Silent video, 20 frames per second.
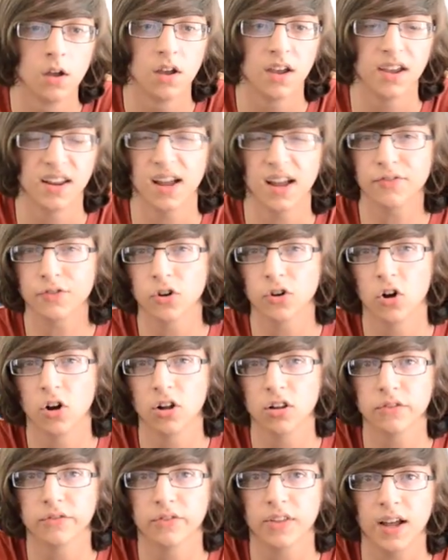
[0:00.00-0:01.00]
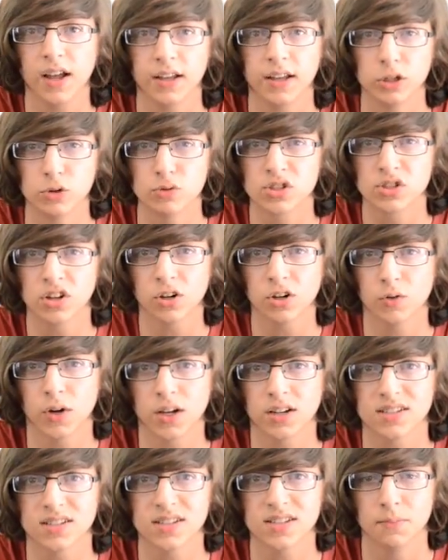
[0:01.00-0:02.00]
And after all of that, you stuck
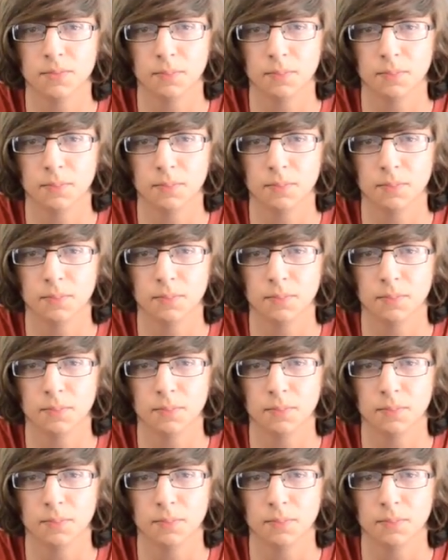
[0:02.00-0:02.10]
around to see the